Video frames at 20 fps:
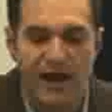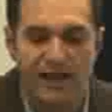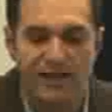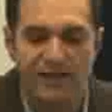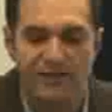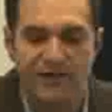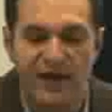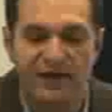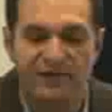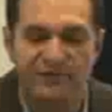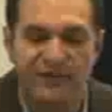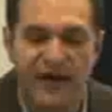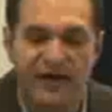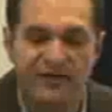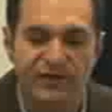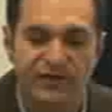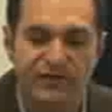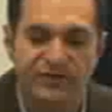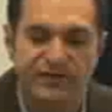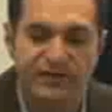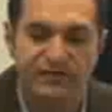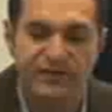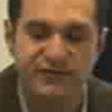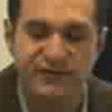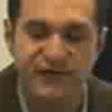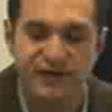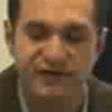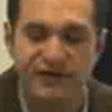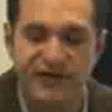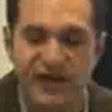They've got
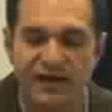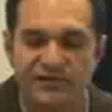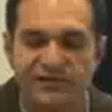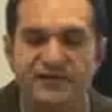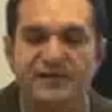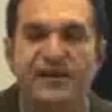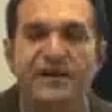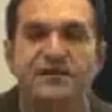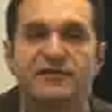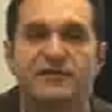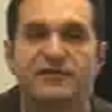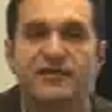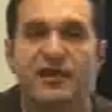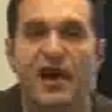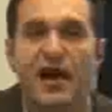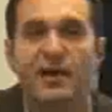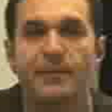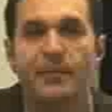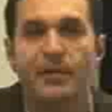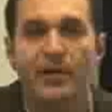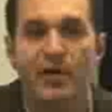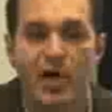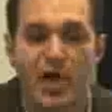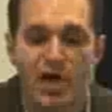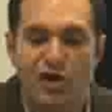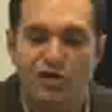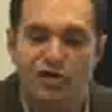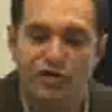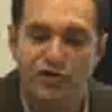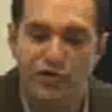575,000 tons of copper,
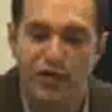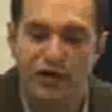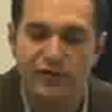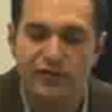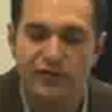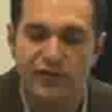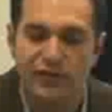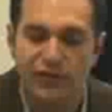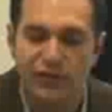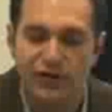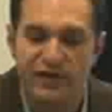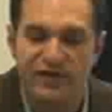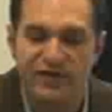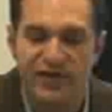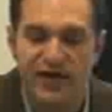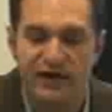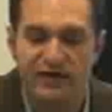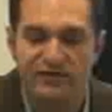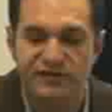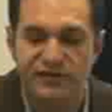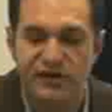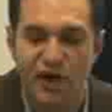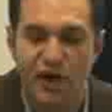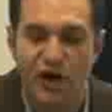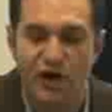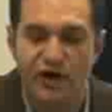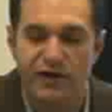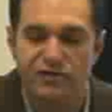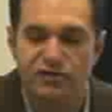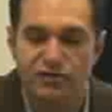230,000
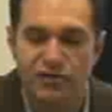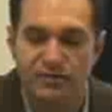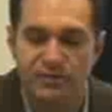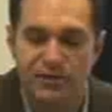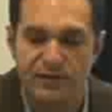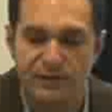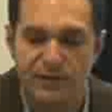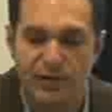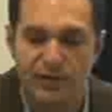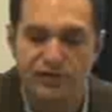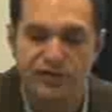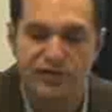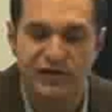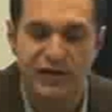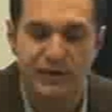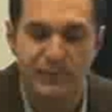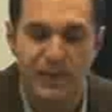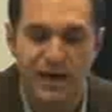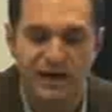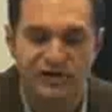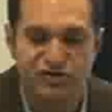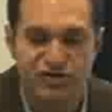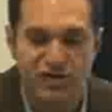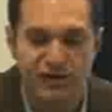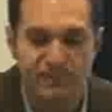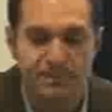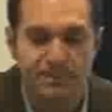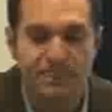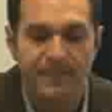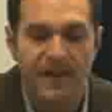are attributable to La
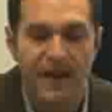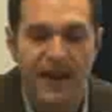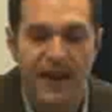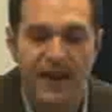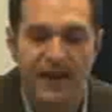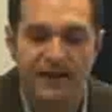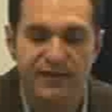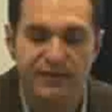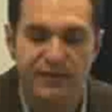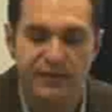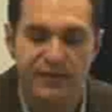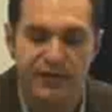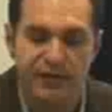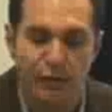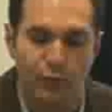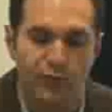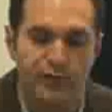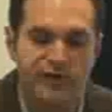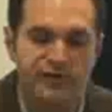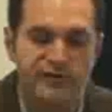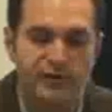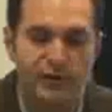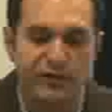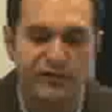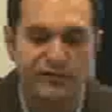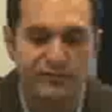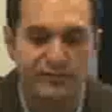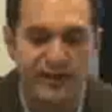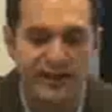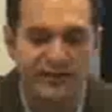Mancha, and the
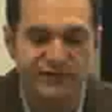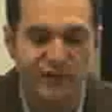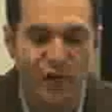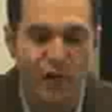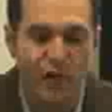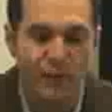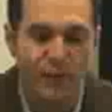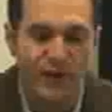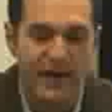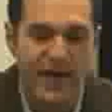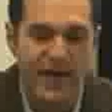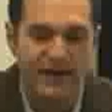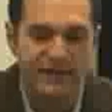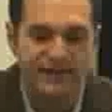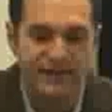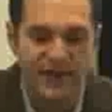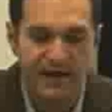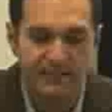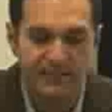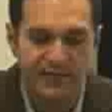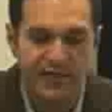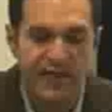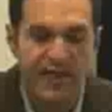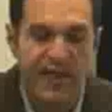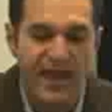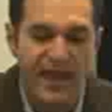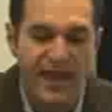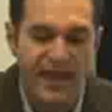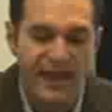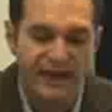resource remains open at depth
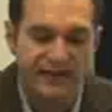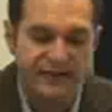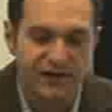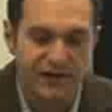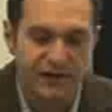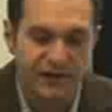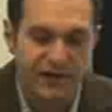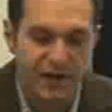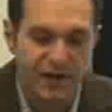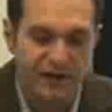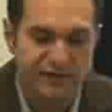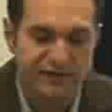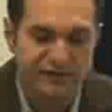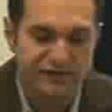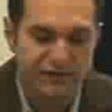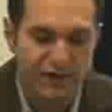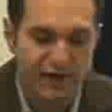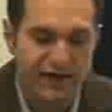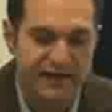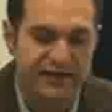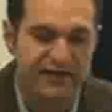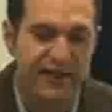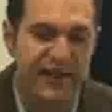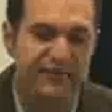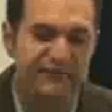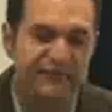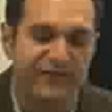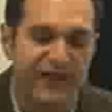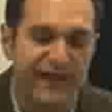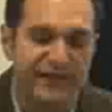and along strikes.
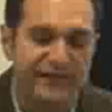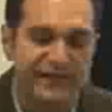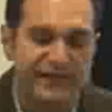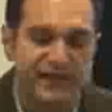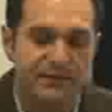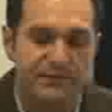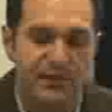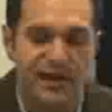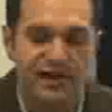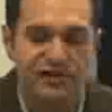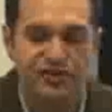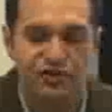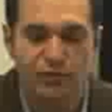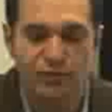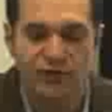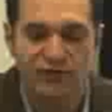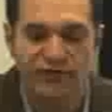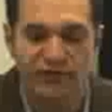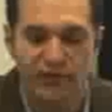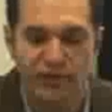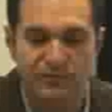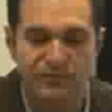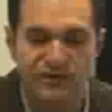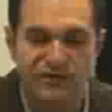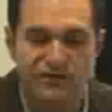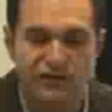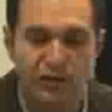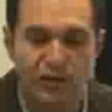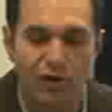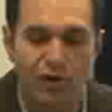And finally, La Mancha reaffirms
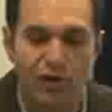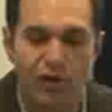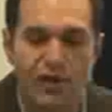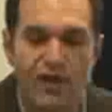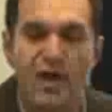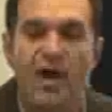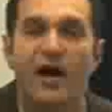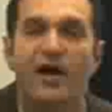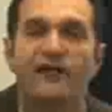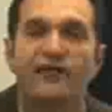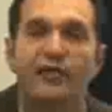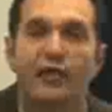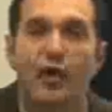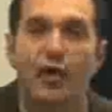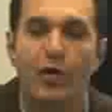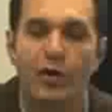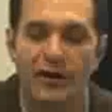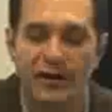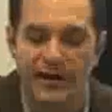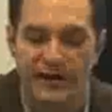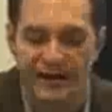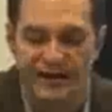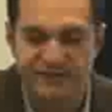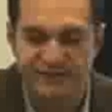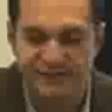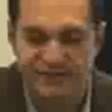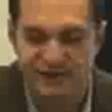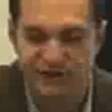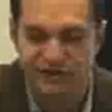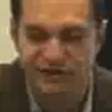its goal of growing
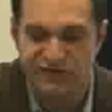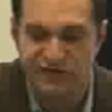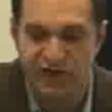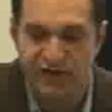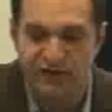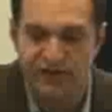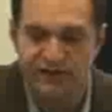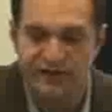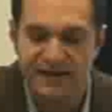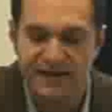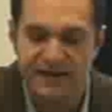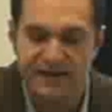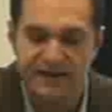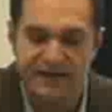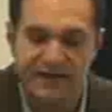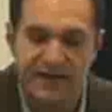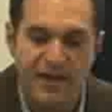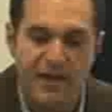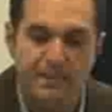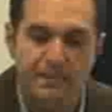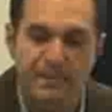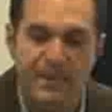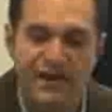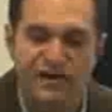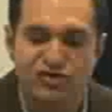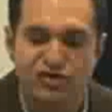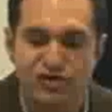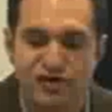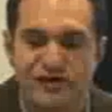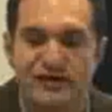its consolidated,
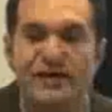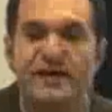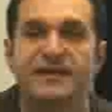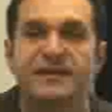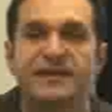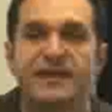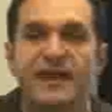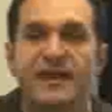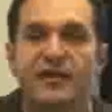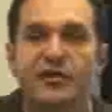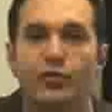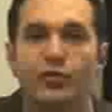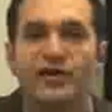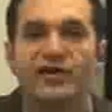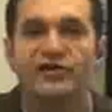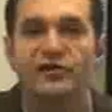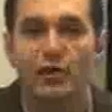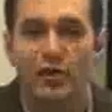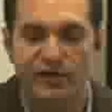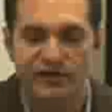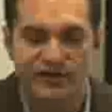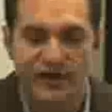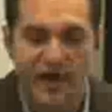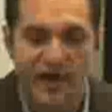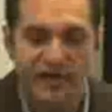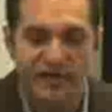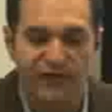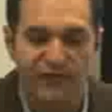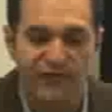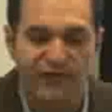measured and indicated resource
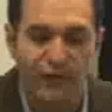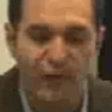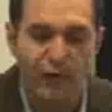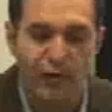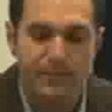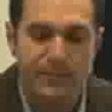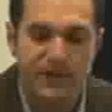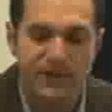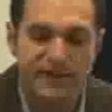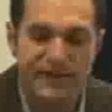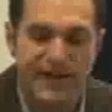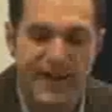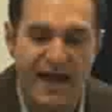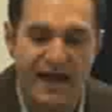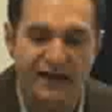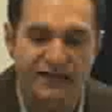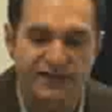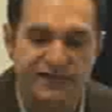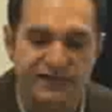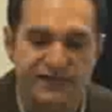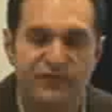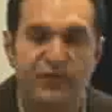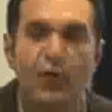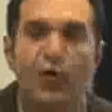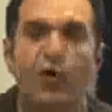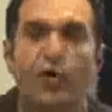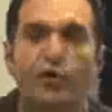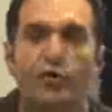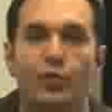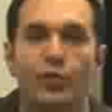to 4 million ounces of
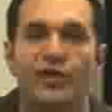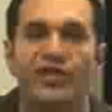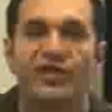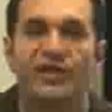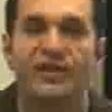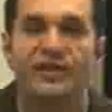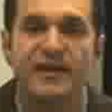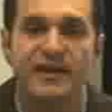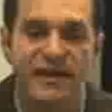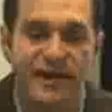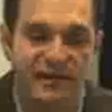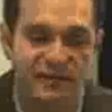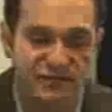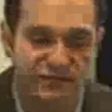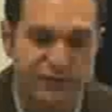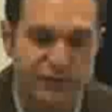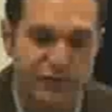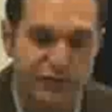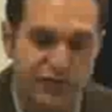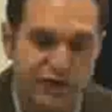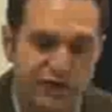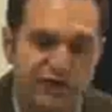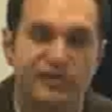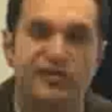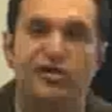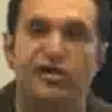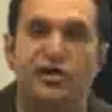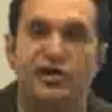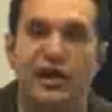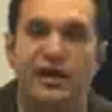gold within the next few
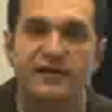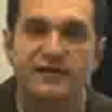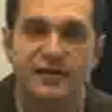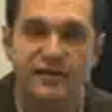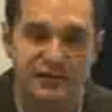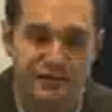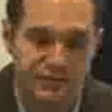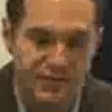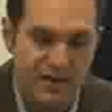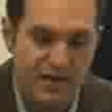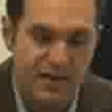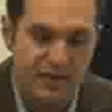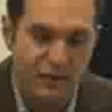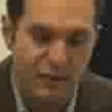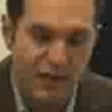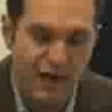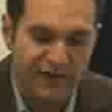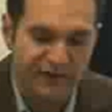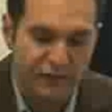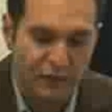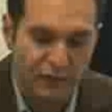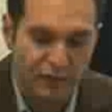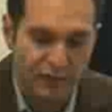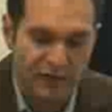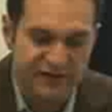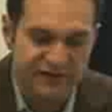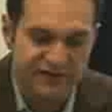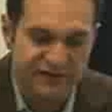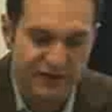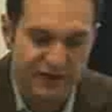years. Good luck to them. They're off to a
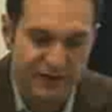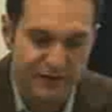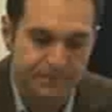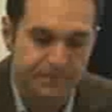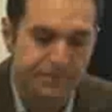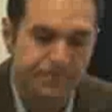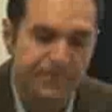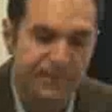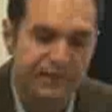great start.